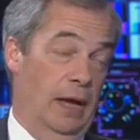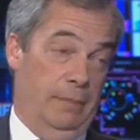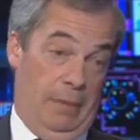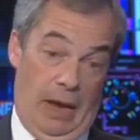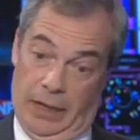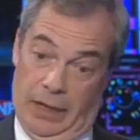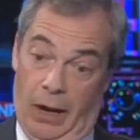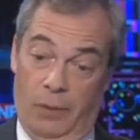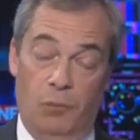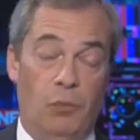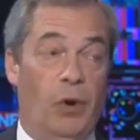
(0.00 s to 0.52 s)

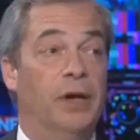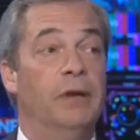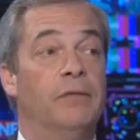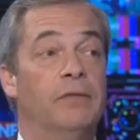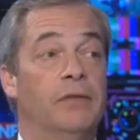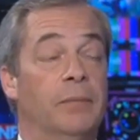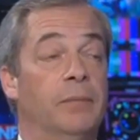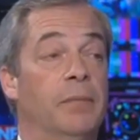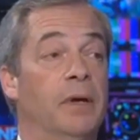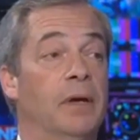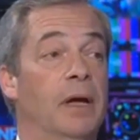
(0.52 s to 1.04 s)
and I'm one
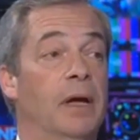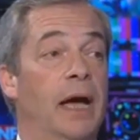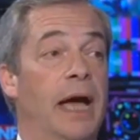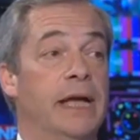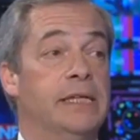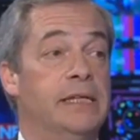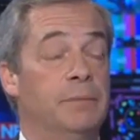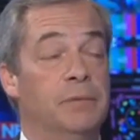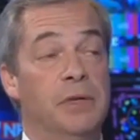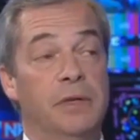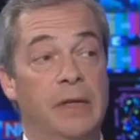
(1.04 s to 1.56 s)
of them,
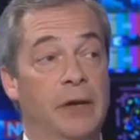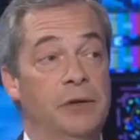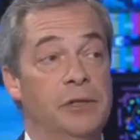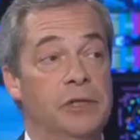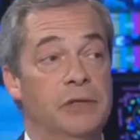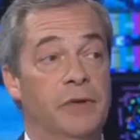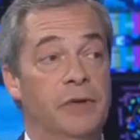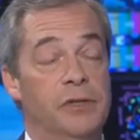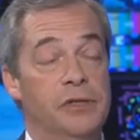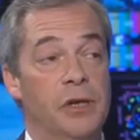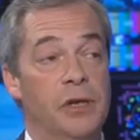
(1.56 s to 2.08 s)
it's up to those
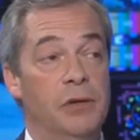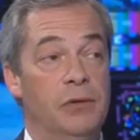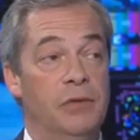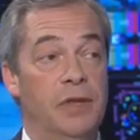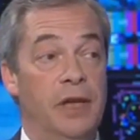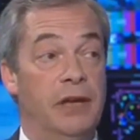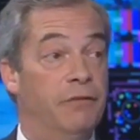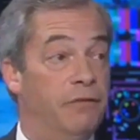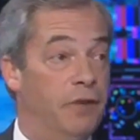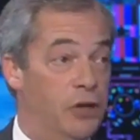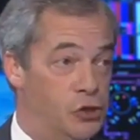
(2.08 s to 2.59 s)
of us who
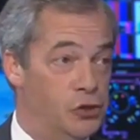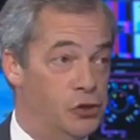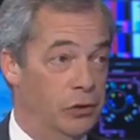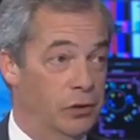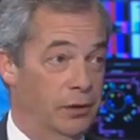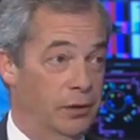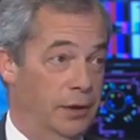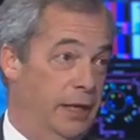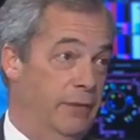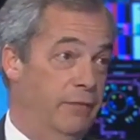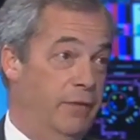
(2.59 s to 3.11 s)
the
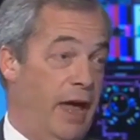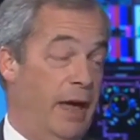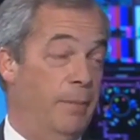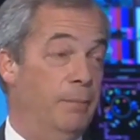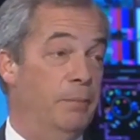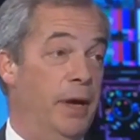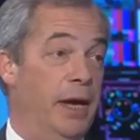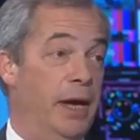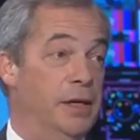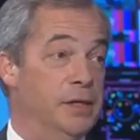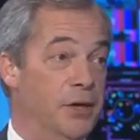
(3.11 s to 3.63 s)
official Leave
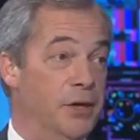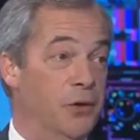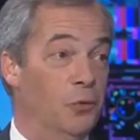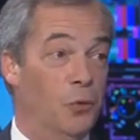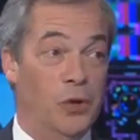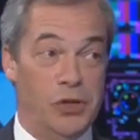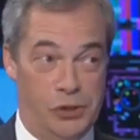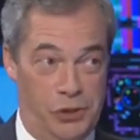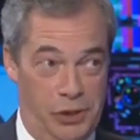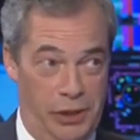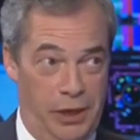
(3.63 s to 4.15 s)
campaign don't
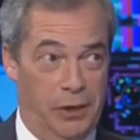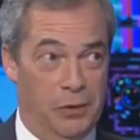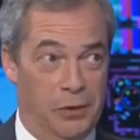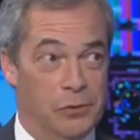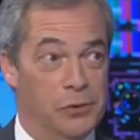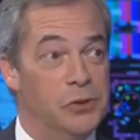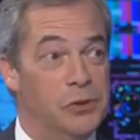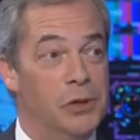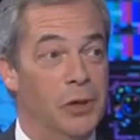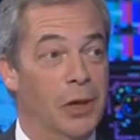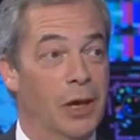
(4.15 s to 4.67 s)
wish to
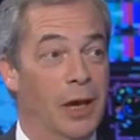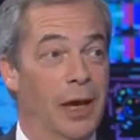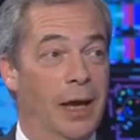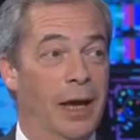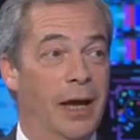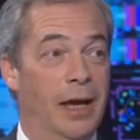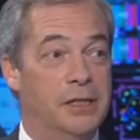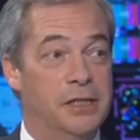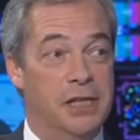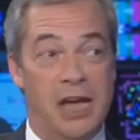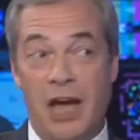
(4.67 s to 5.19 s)
use,
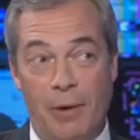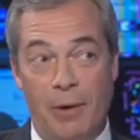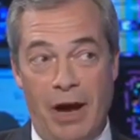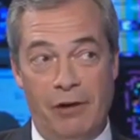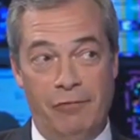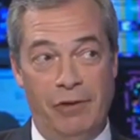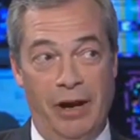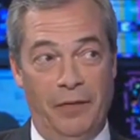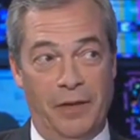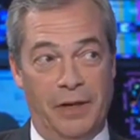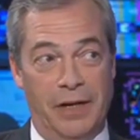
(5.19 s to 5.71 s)
to go
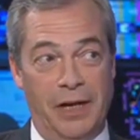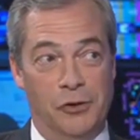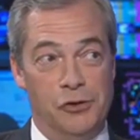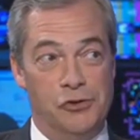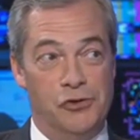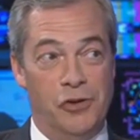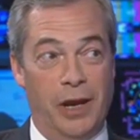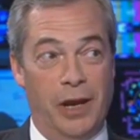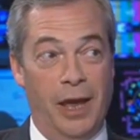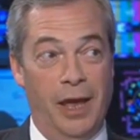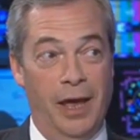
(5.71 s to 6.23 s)
out around the
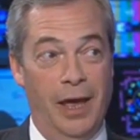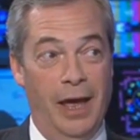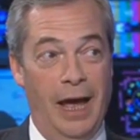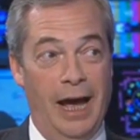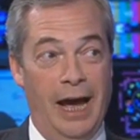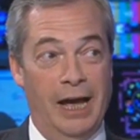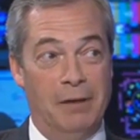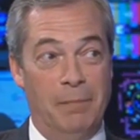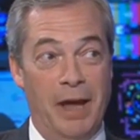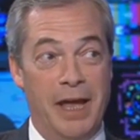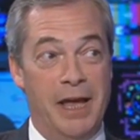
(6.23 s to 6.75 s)
country
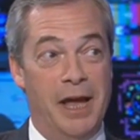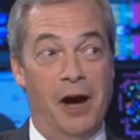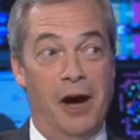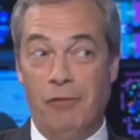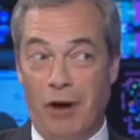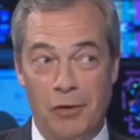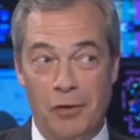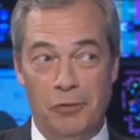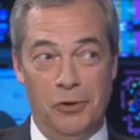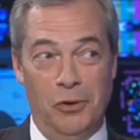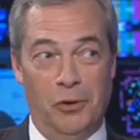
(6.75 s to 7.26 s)
and make
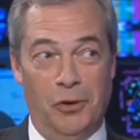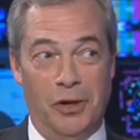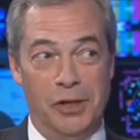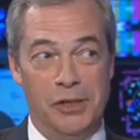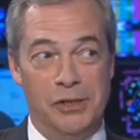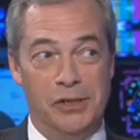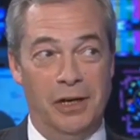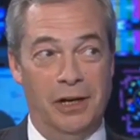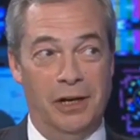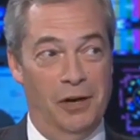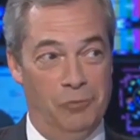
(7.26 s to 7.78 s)
our own
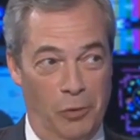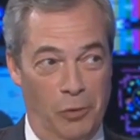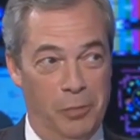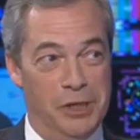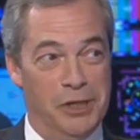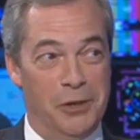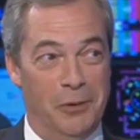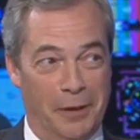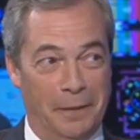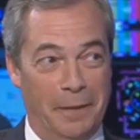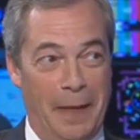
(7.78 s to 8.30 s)
noise, and I will be
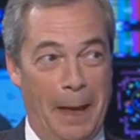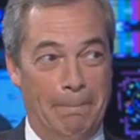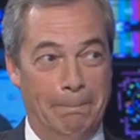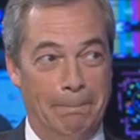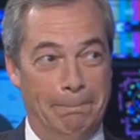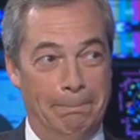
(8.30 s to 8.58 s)
doing that.